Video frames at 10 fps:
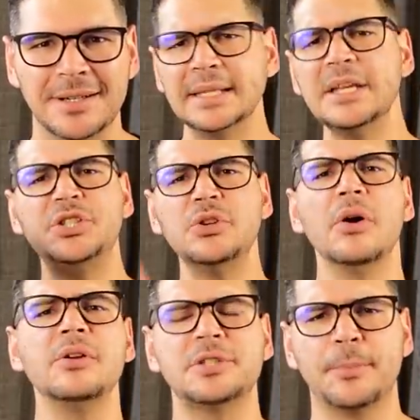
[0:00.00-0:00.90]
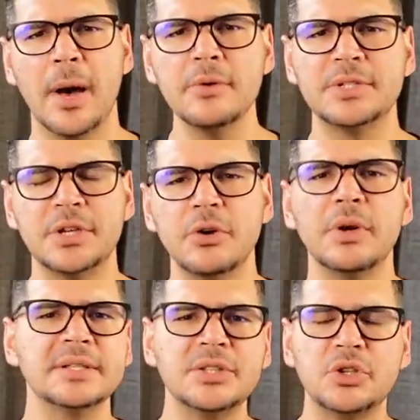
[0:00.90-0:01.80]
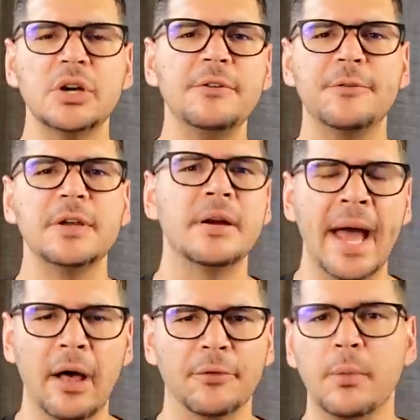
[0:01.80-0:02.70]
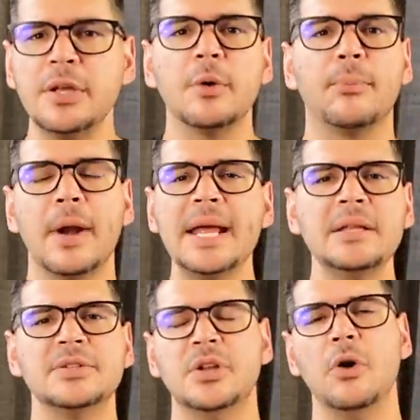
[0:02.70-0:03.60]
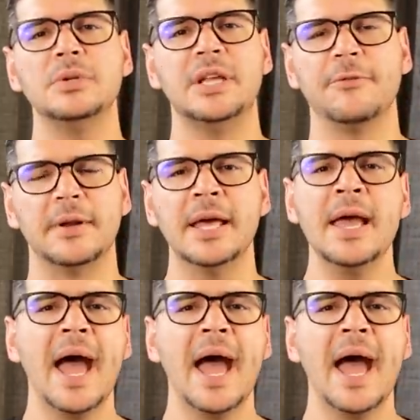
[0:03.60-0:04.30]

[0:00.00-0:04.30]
At least you know you're supposed to, because it's good for your health. Well, your brain is no different.